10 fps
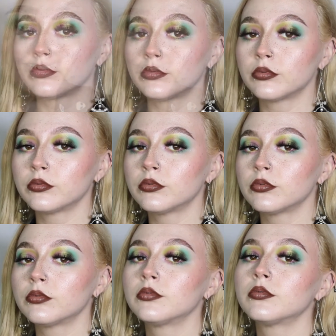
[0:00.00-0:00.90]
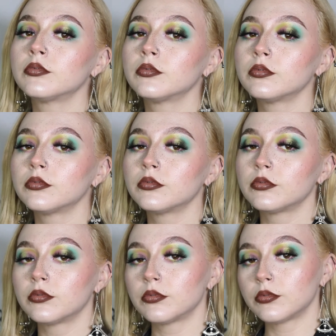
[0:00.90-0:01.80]

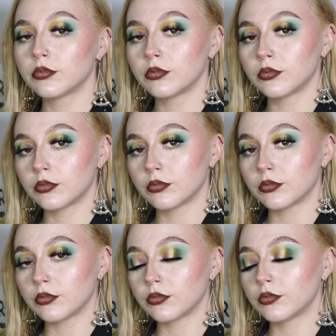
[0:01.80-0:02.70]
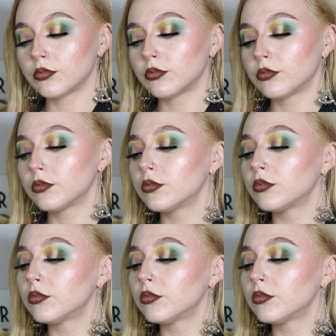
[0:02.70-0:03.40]
Nothing is said.